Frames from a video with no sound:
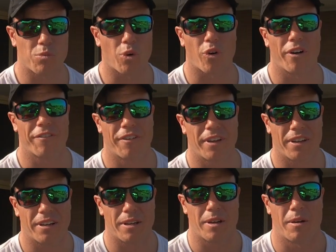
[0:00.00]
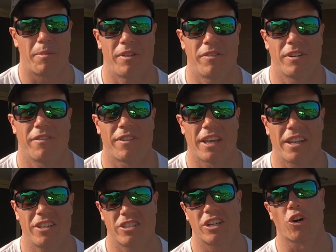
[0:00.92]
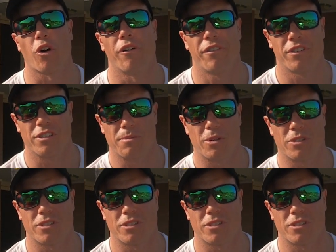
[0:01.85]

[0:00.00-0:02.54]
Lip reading: guess what I found a bit of an advantage and a confidence